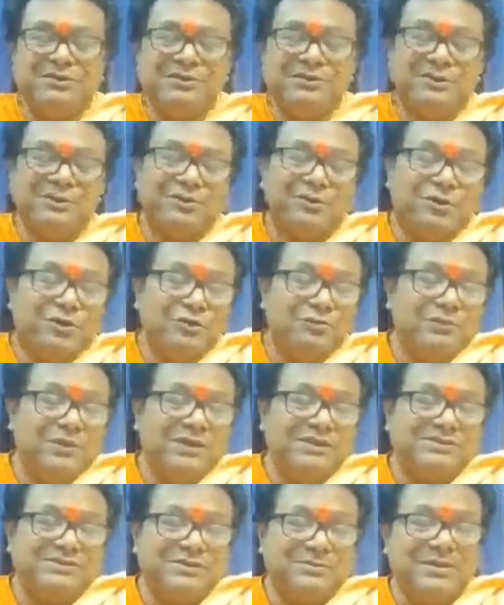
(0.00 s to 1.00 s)
You will
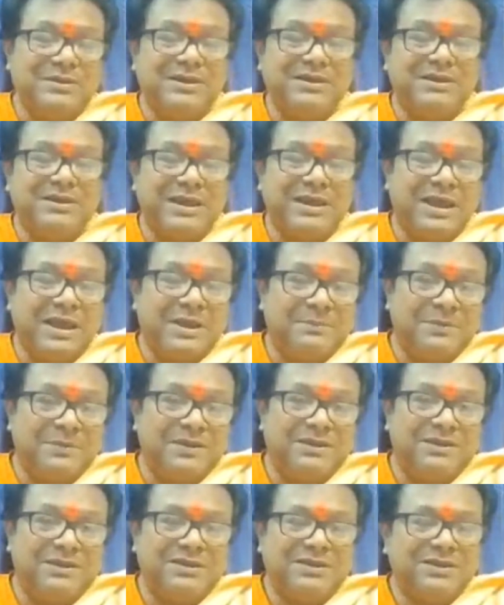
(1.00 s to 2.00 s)
always remain
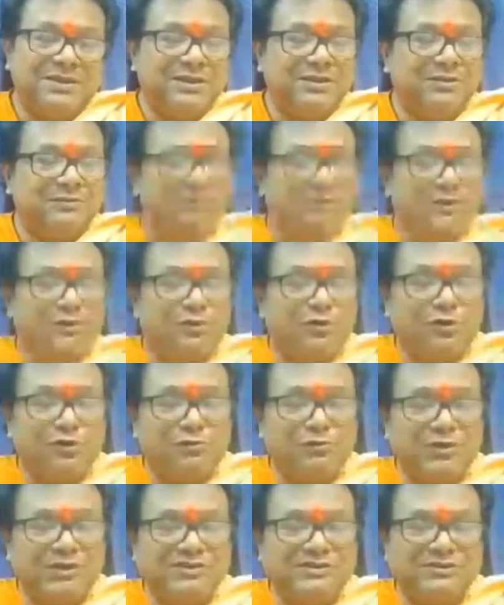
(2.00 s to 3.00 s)
happy. You will
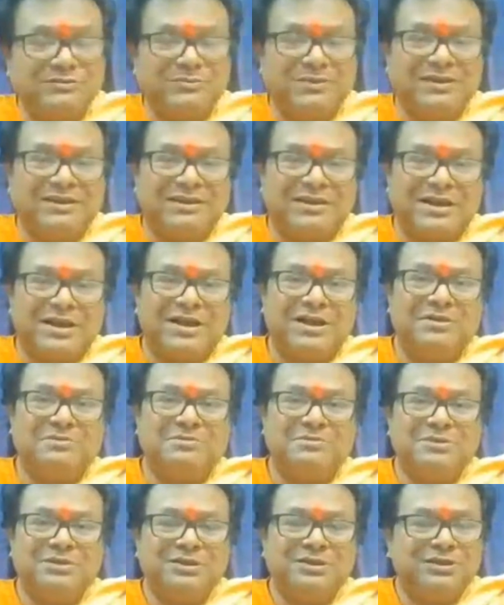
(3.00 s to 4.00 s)
always remain calm.
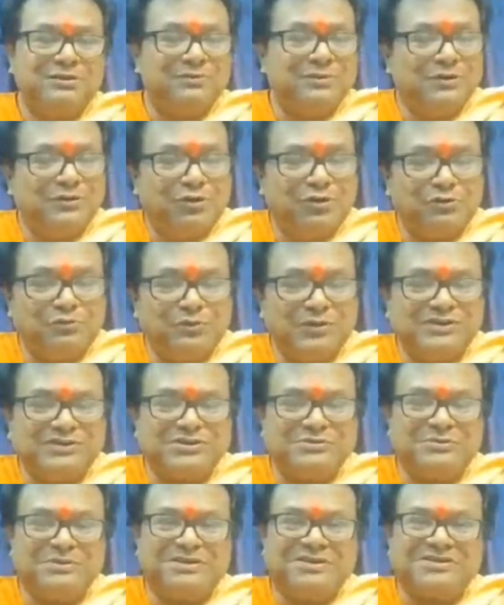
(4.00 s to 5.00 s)
You will
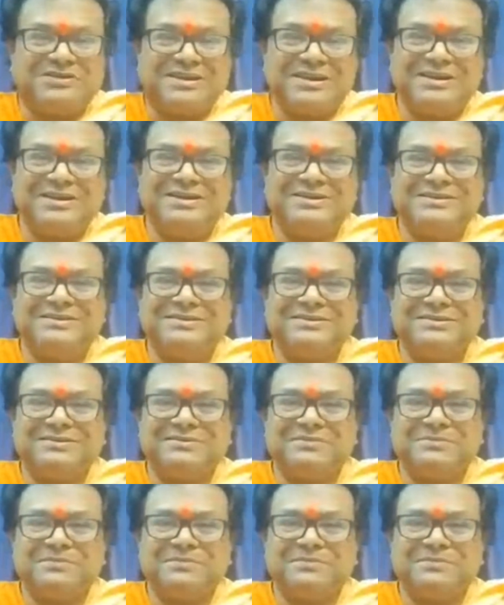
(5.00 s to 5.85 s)
always remain silent.